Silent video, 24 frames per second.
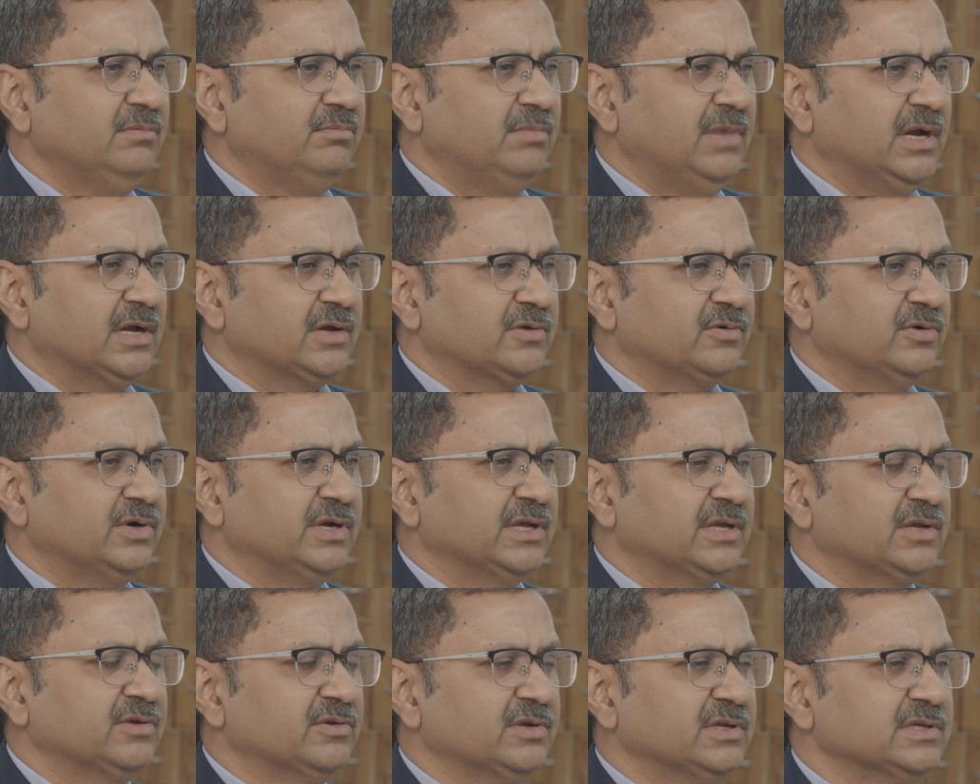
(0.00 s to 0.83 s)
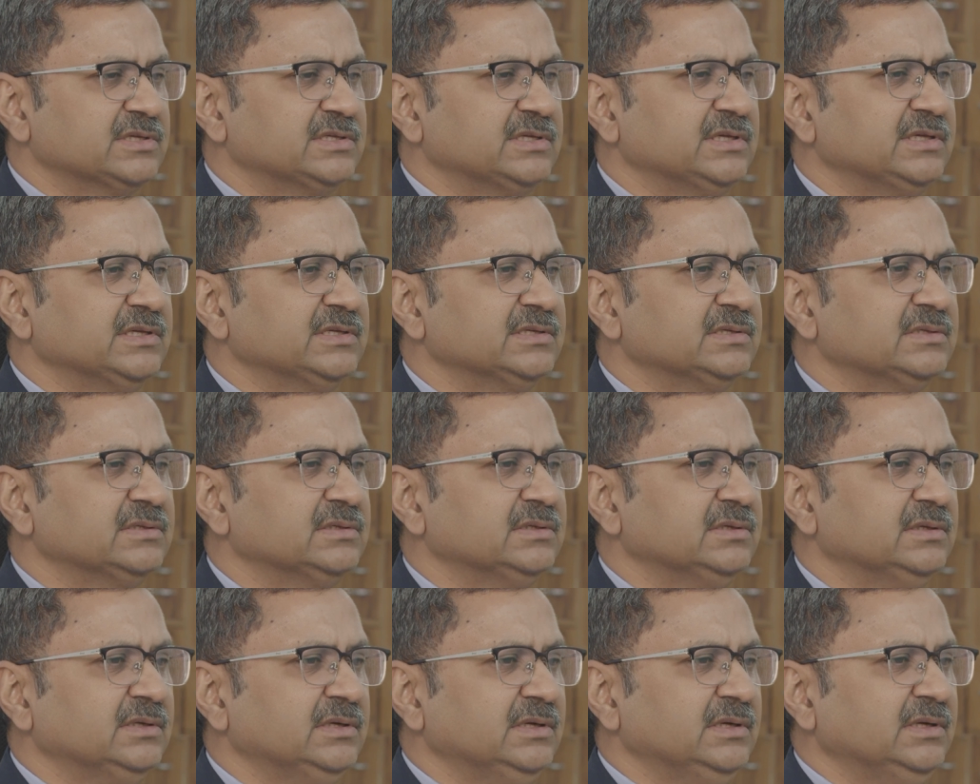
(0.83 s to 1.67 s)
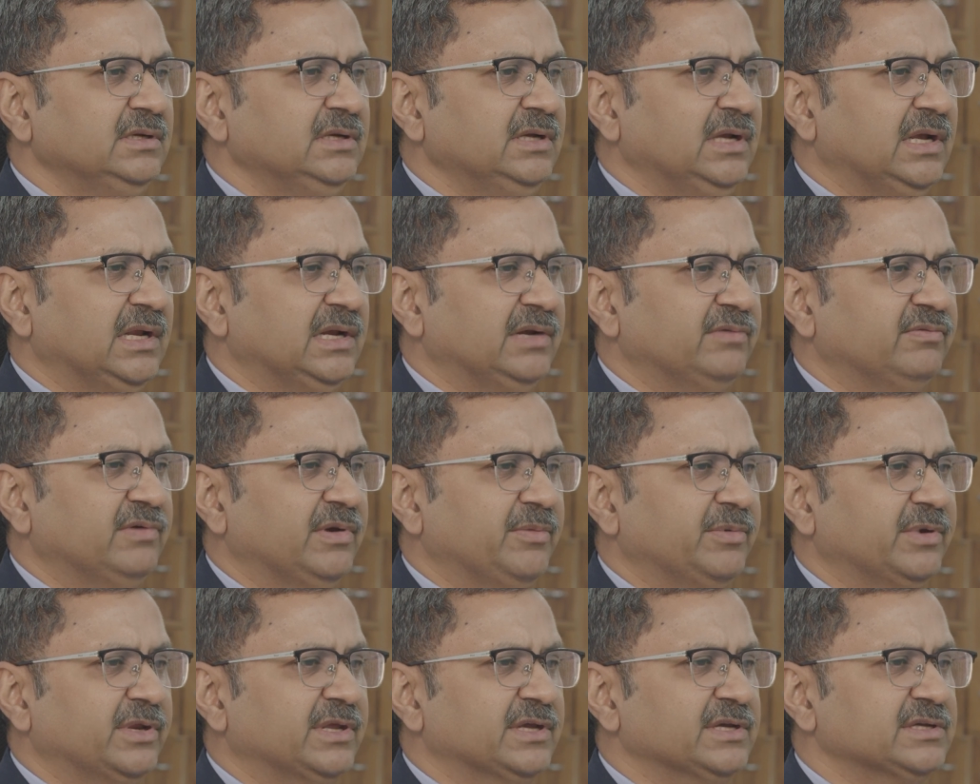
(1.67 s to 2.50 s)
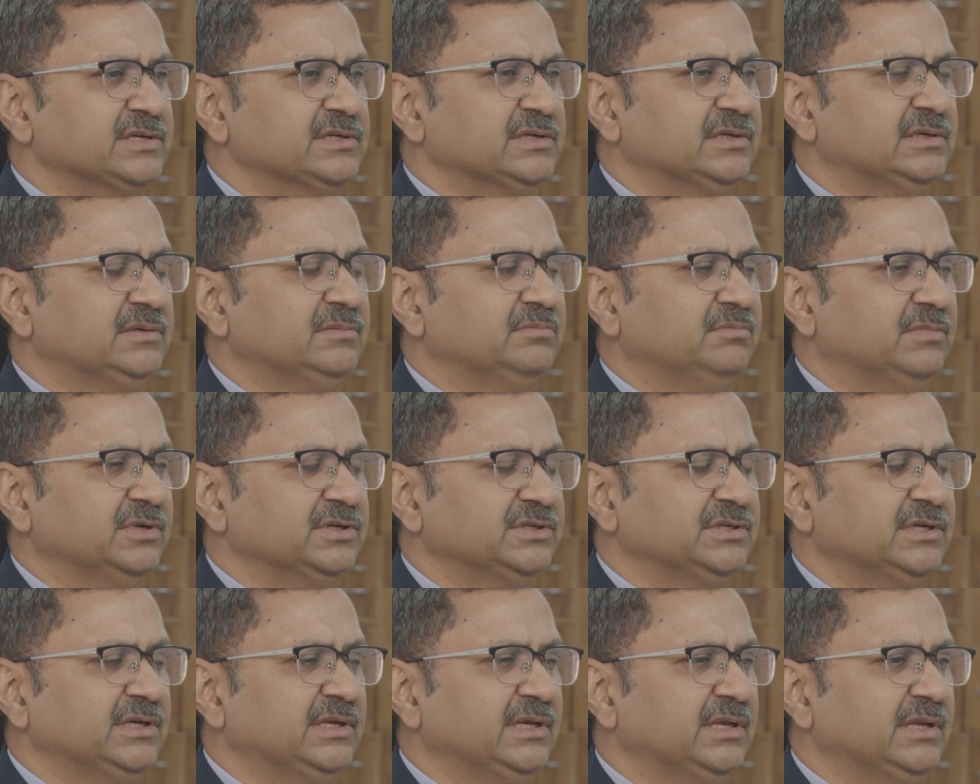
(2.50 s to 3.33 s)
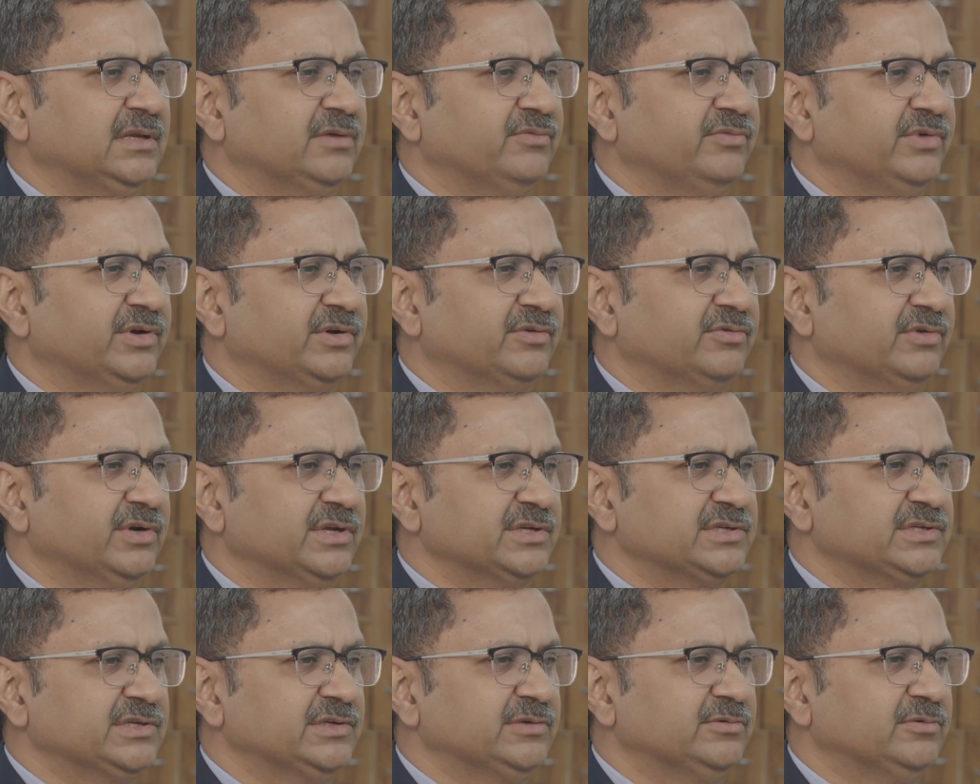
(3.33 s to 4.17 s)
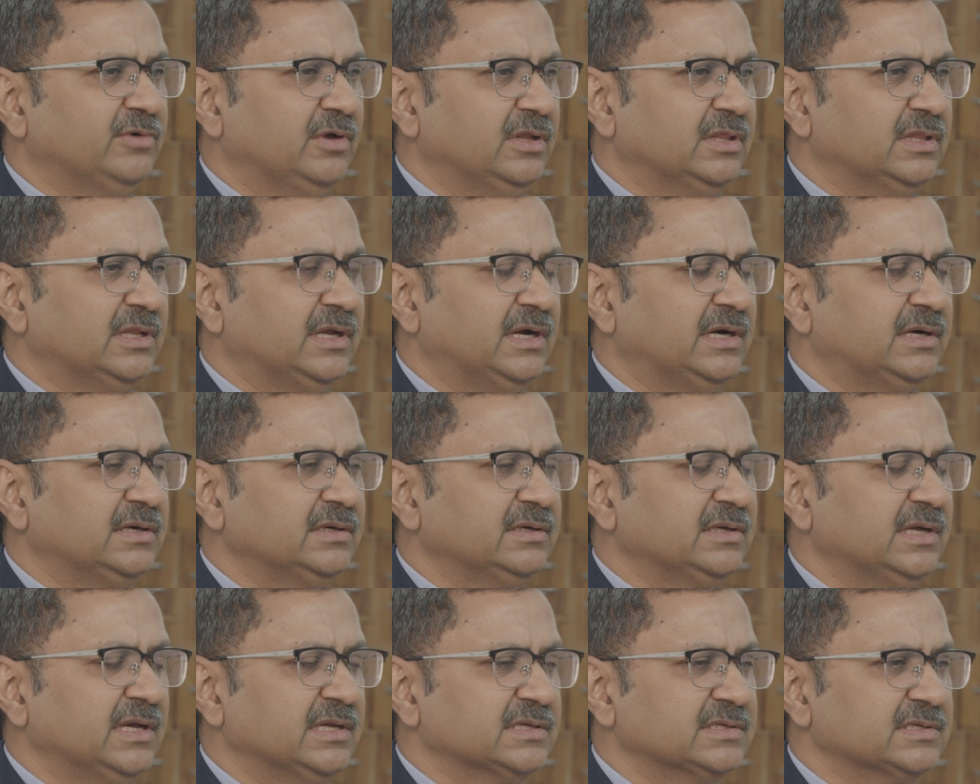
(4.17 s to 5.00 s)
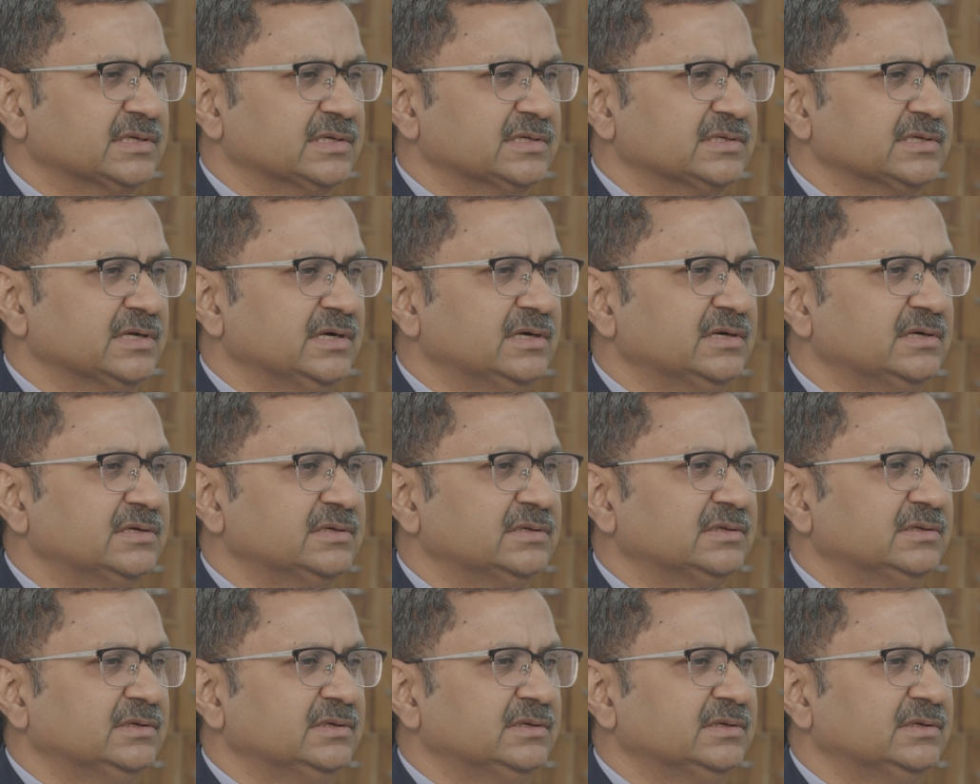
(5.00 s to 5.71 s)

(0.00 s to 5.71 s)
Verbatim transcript: macron accuracies in fabrication, machining, we could achieve all that. As a result,